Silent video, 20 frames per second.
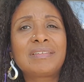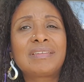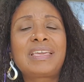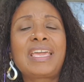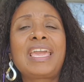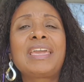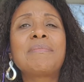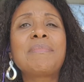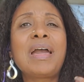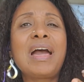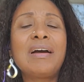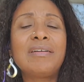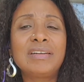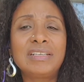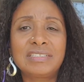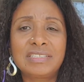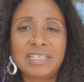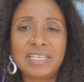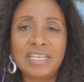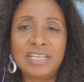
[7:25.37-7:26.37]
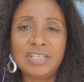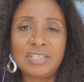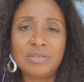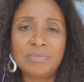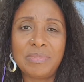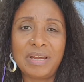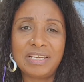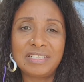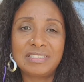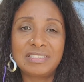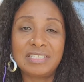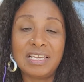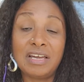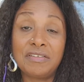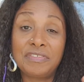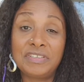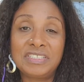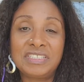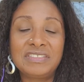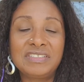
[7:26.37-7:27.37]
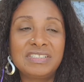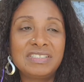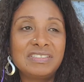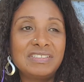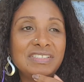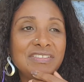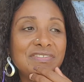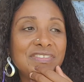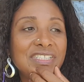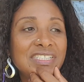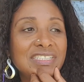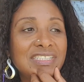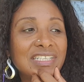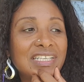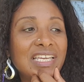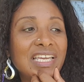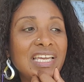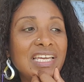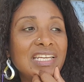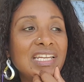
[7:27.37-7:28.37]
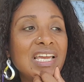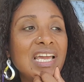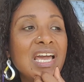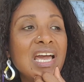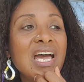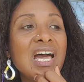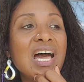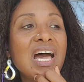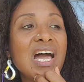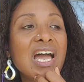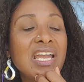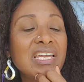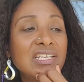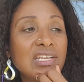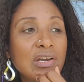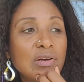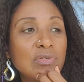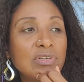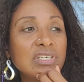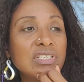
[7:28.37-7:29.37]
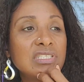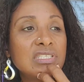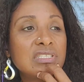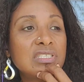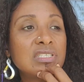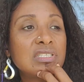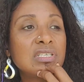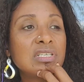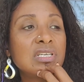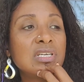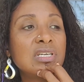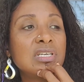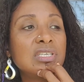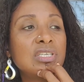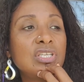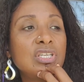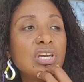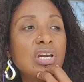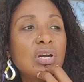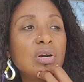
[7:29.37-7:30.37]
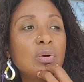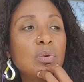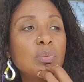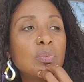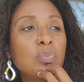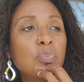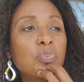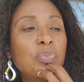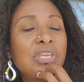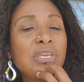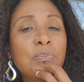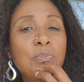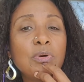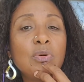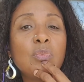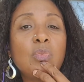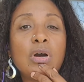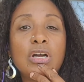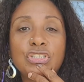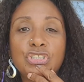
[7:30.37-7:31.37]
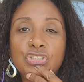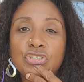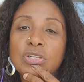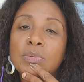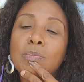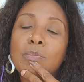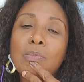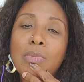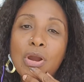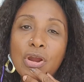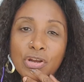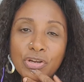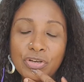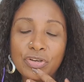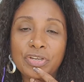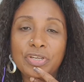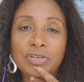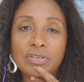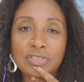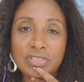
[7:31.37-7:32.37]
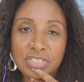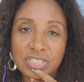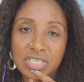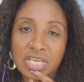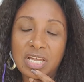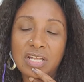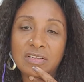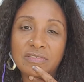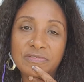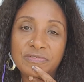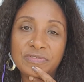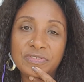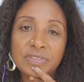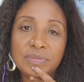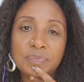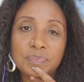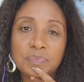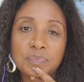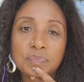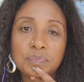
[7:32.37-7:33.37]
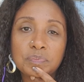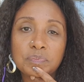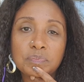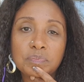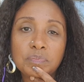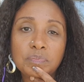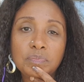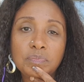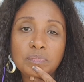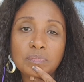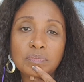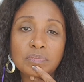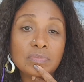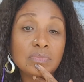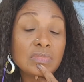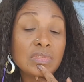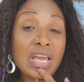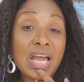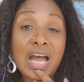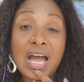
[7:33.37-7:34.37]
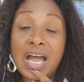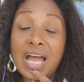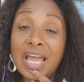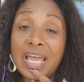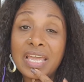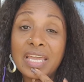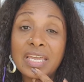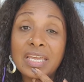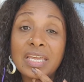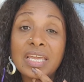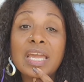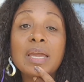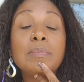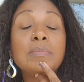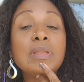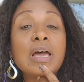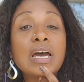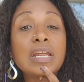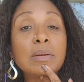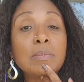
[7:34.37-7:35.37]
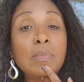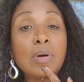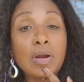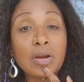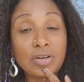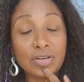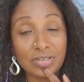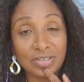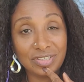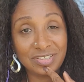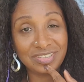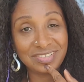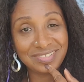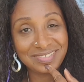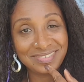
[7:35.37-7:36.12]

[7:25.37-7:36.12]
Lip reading: came out as a healer myself, even as a kid, I noticed, you know, people want you to martyr yourself. I am not a martyr.